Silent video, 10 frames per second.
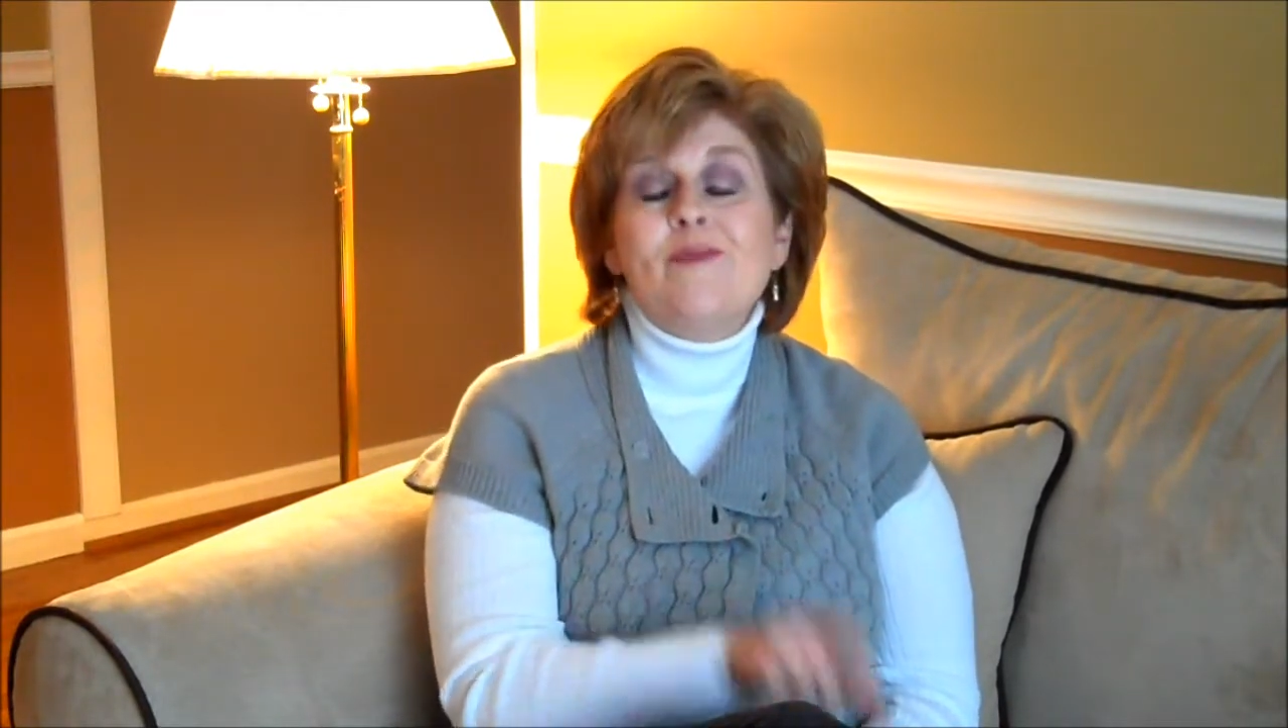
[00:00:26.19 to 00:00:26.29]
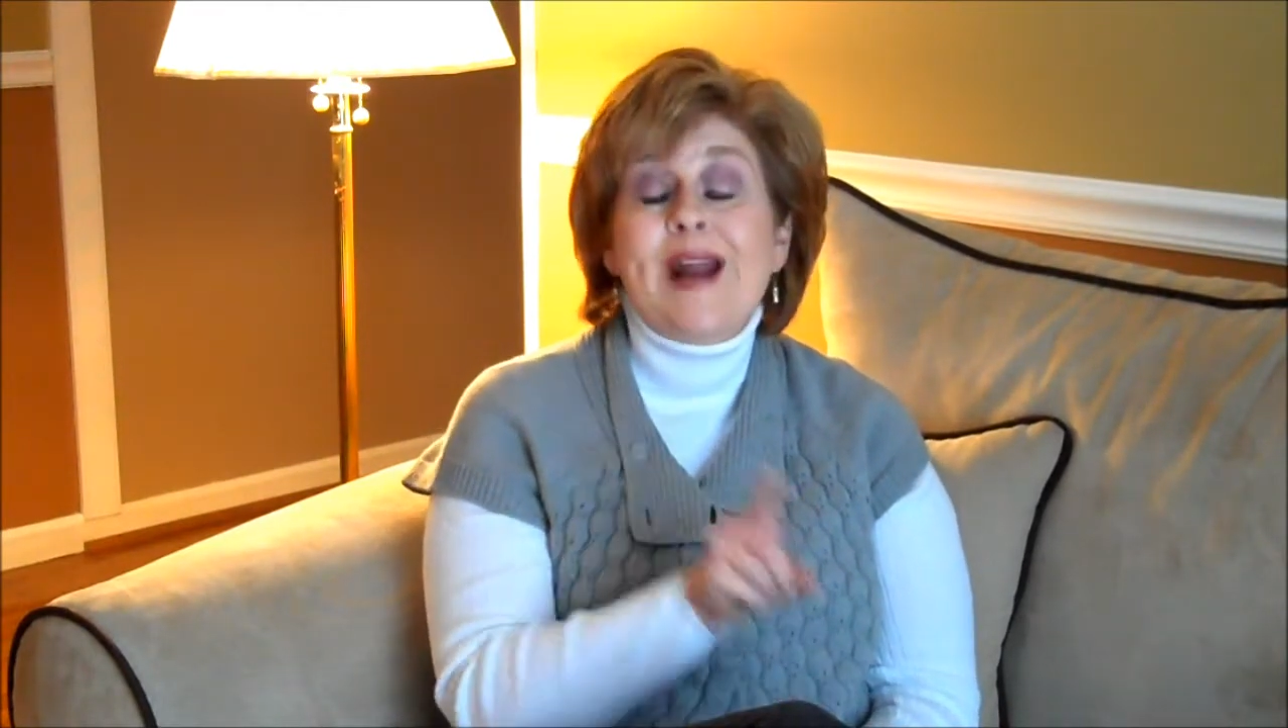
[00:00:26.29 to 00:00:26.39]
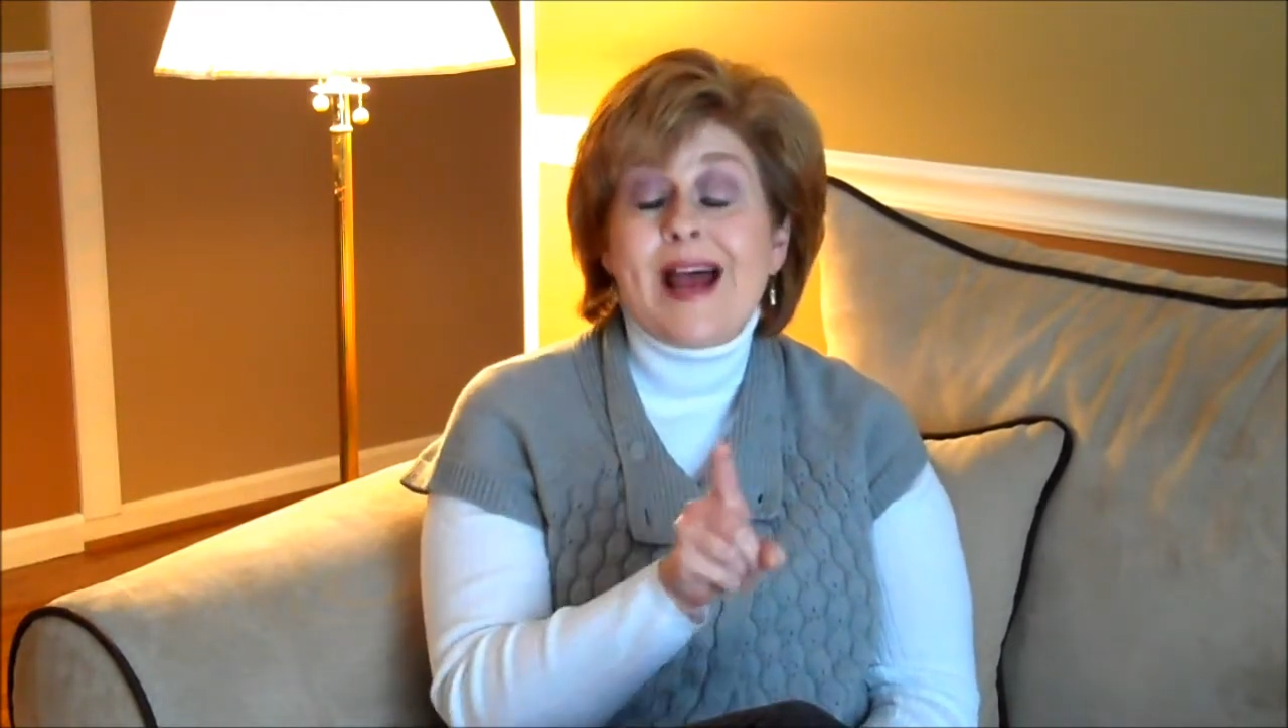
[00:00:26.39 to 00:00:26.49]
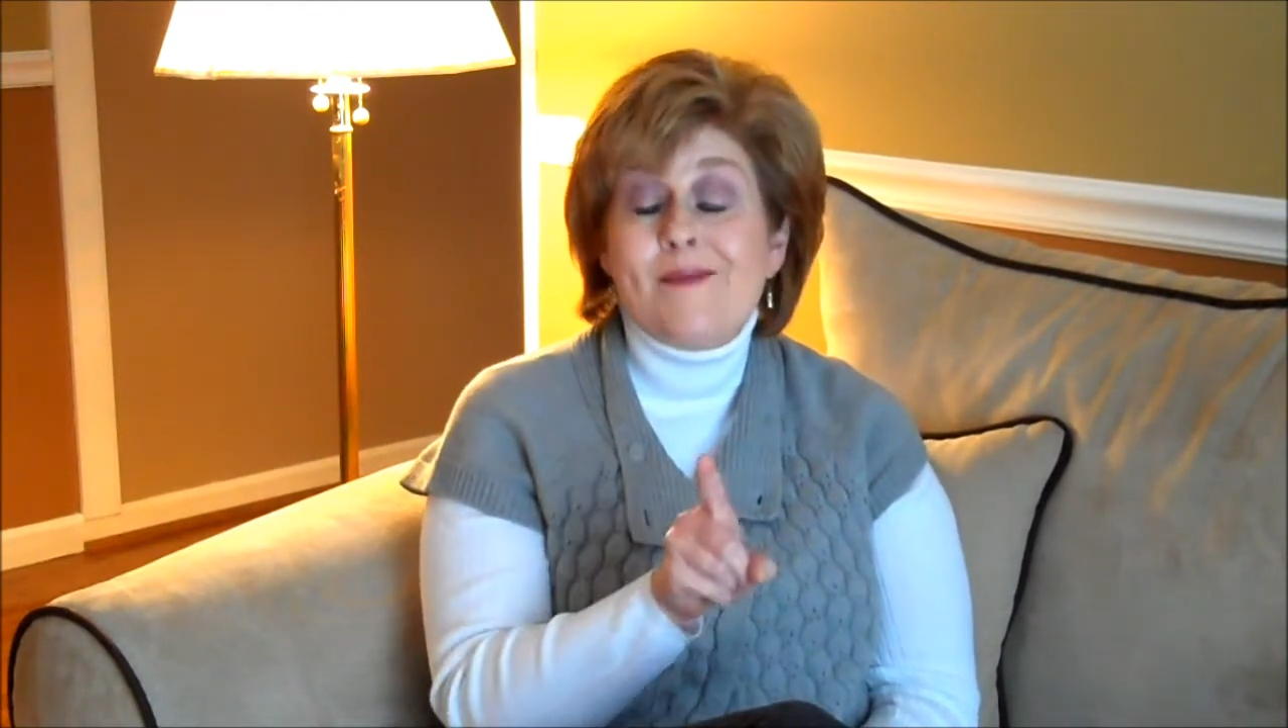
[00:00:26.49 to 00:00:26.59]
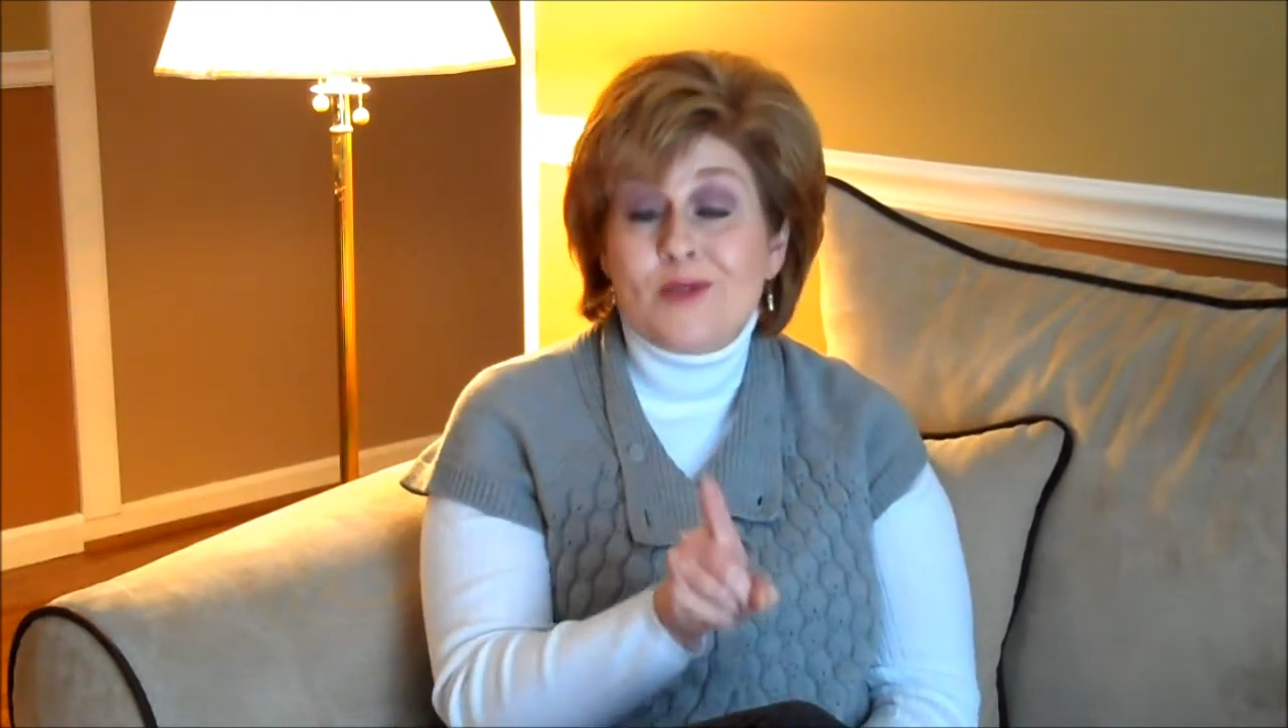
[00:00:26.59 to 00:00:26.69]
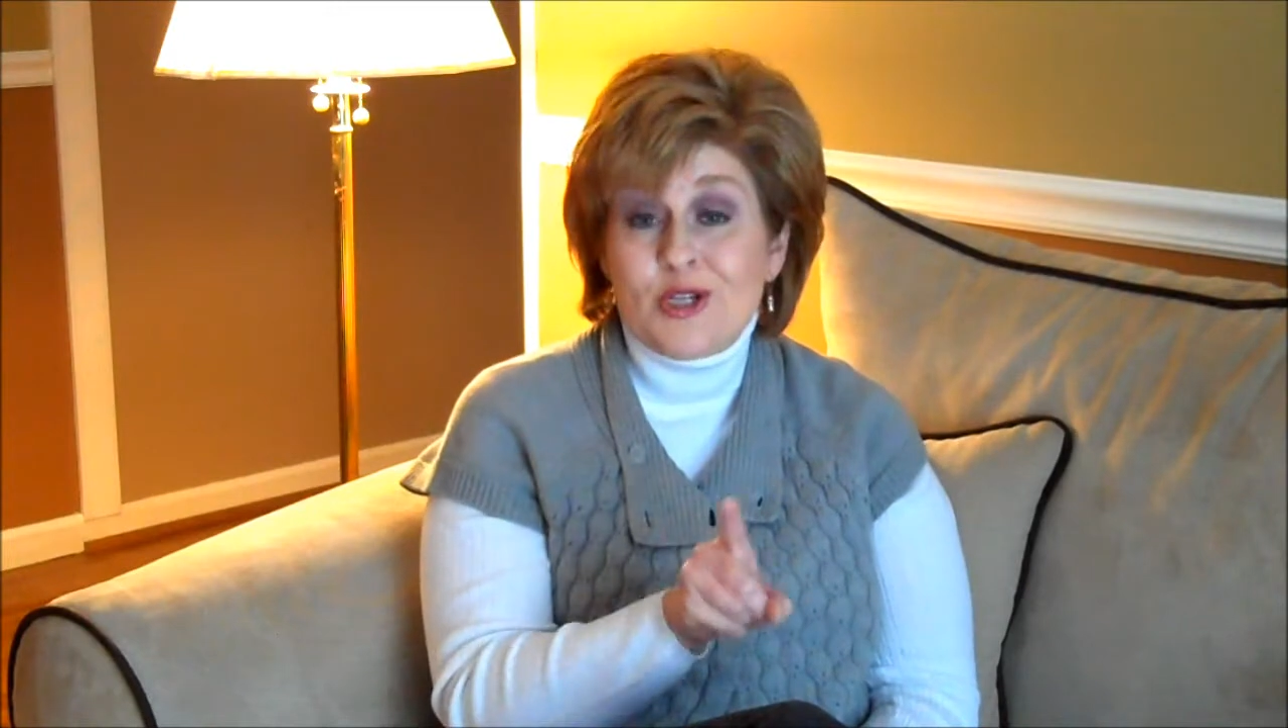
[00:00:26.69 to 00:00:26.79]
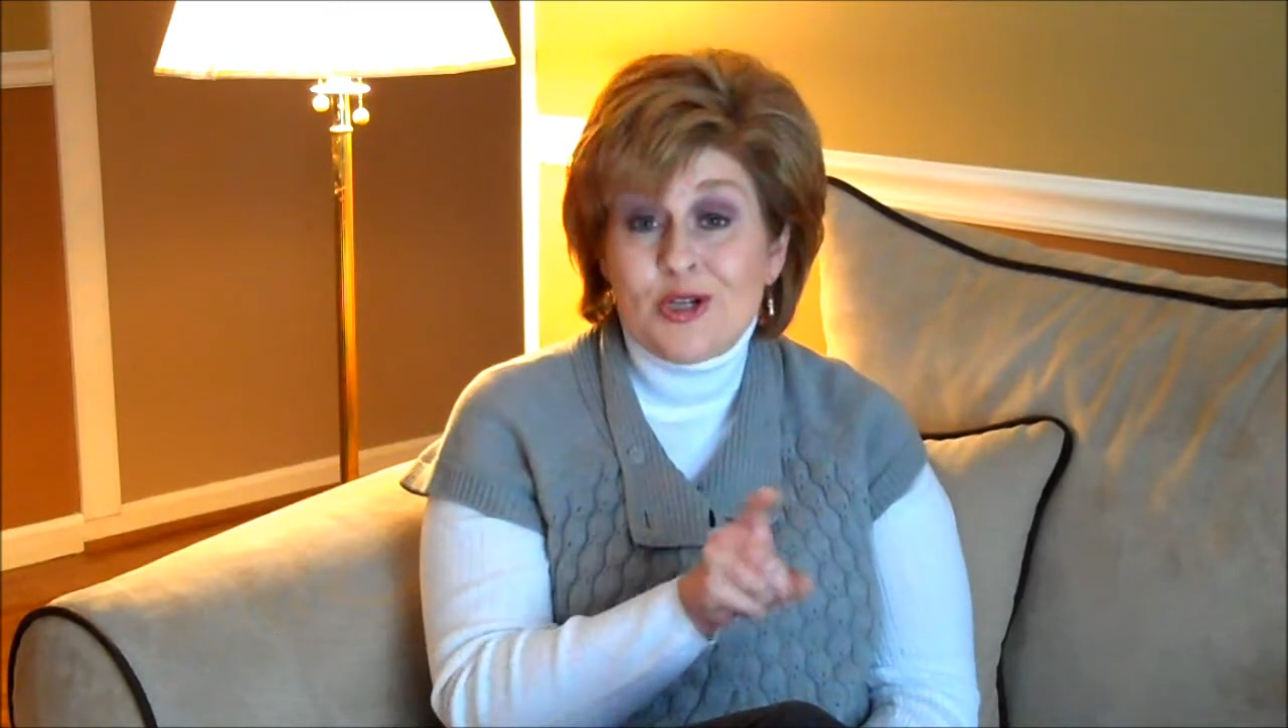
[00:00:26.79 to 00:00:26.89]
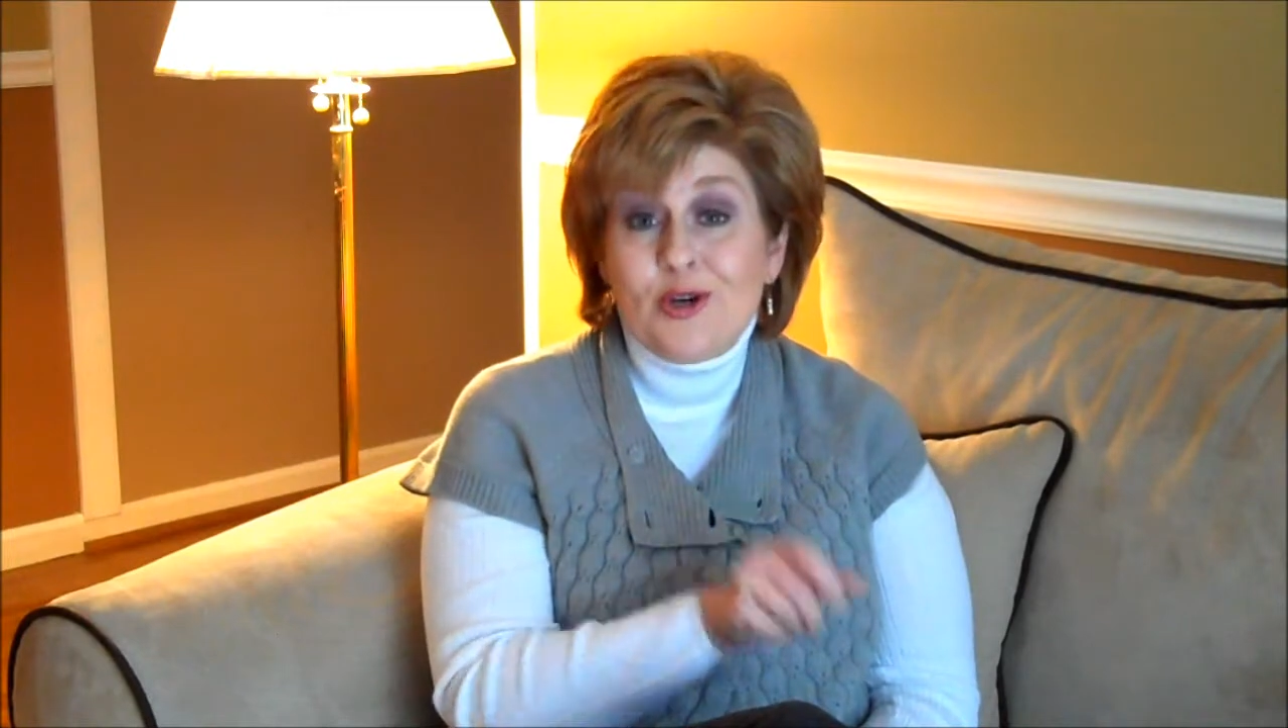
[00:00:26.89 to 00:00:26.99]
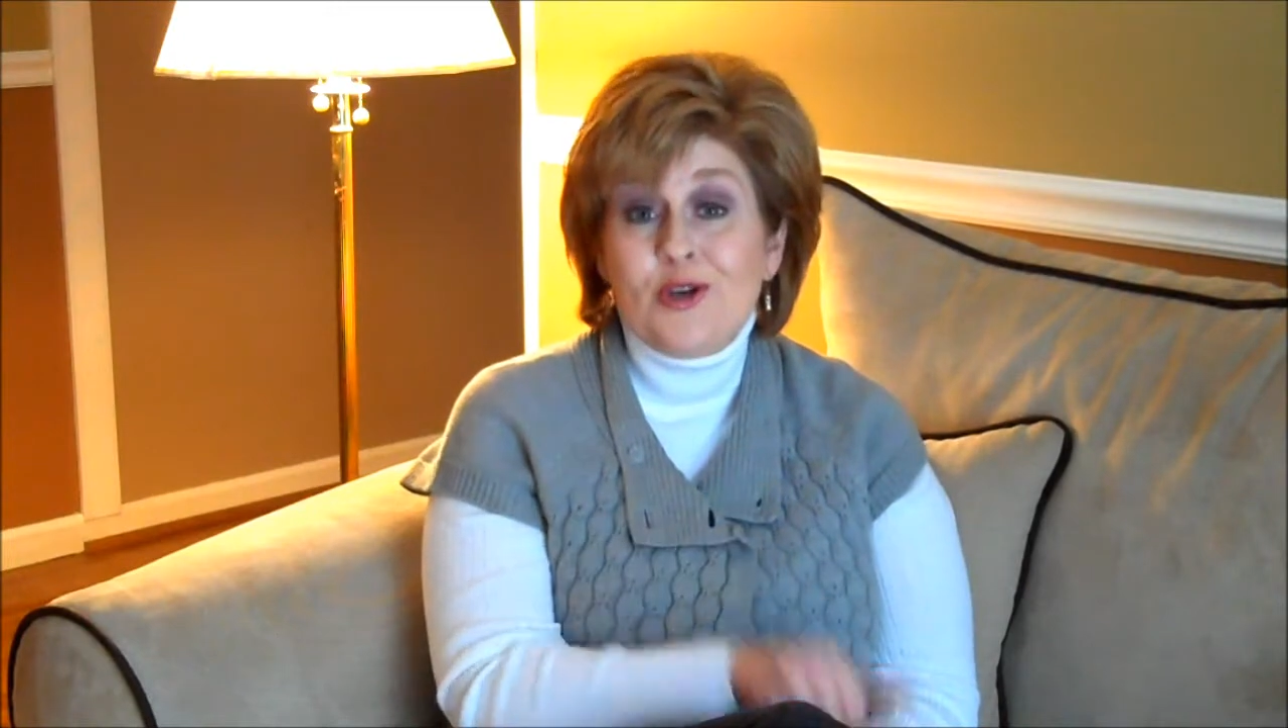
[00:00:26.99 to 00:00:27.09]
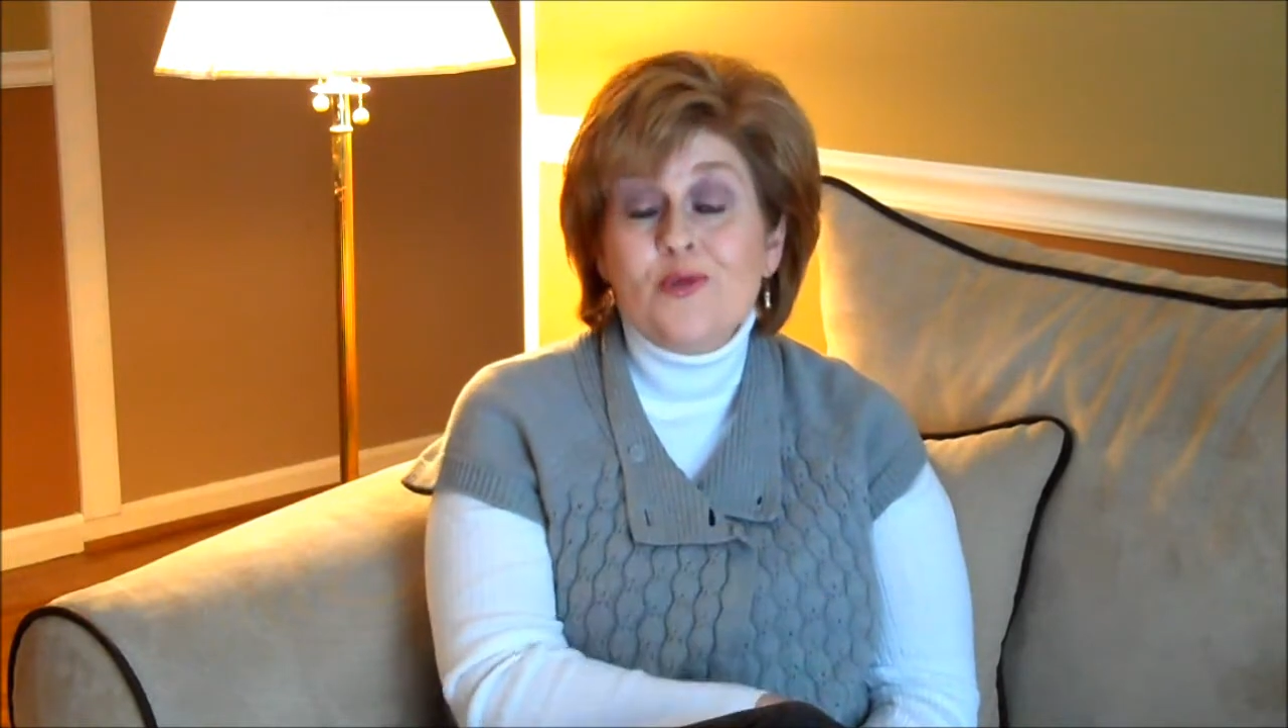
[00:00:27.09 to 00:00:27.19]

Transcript: but I'm sure you